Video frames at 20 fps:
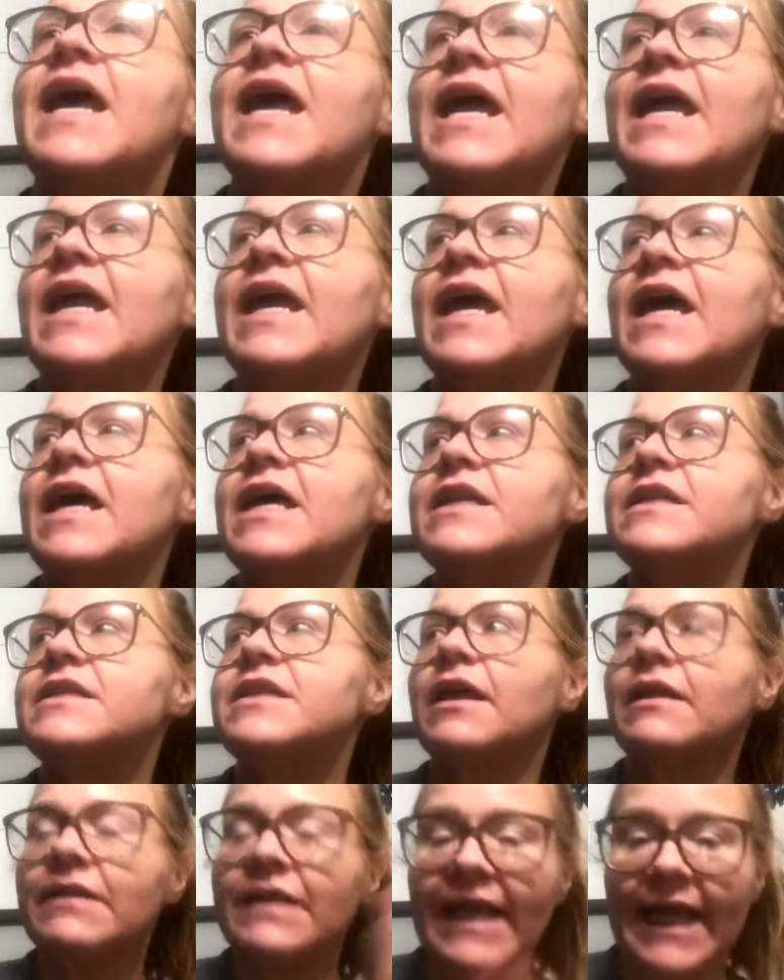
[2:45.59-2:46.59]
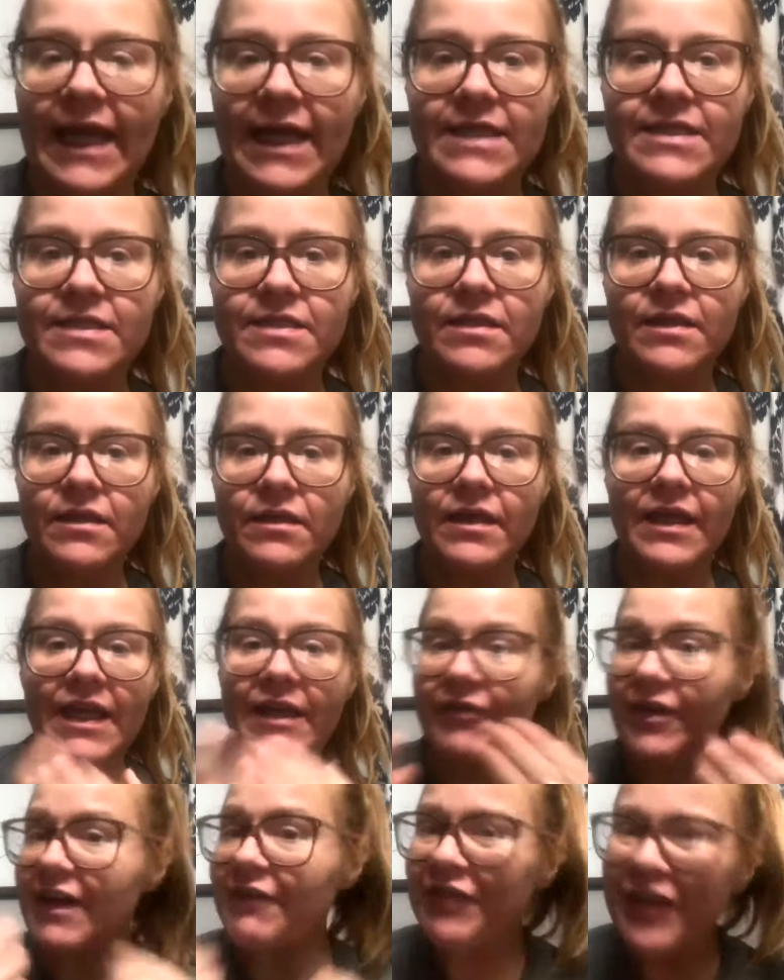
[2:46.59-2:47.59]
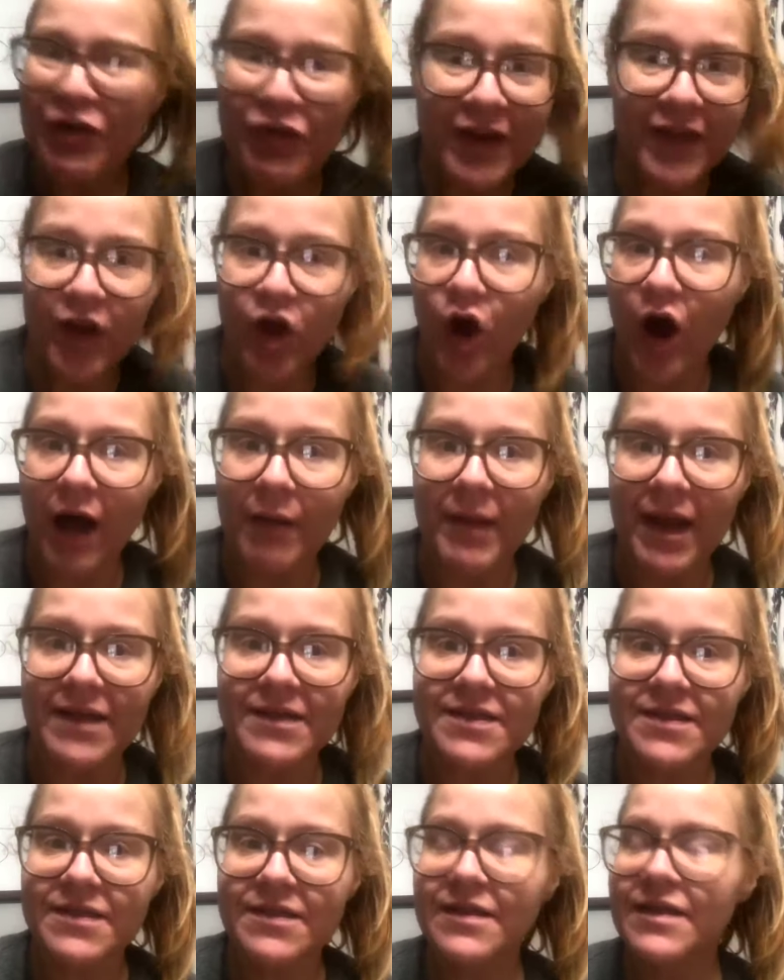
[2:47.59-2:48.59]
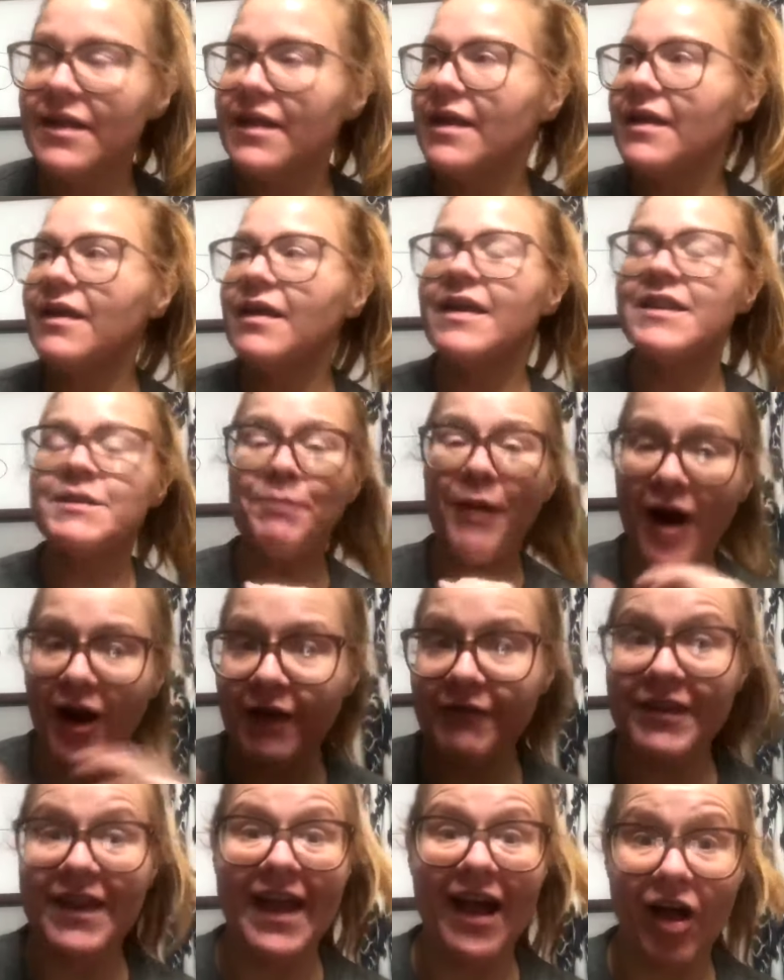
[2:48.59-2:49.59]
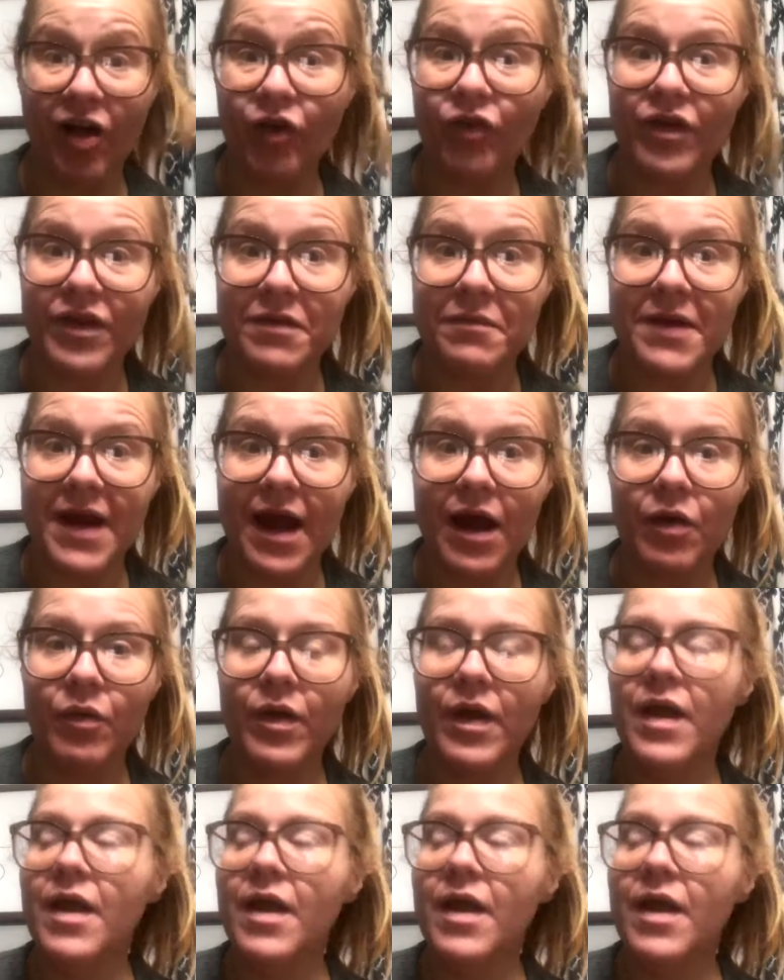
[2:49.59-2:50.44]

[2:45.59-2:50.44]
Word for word: and links, even if they're in the comments. It's part of the algorithm now.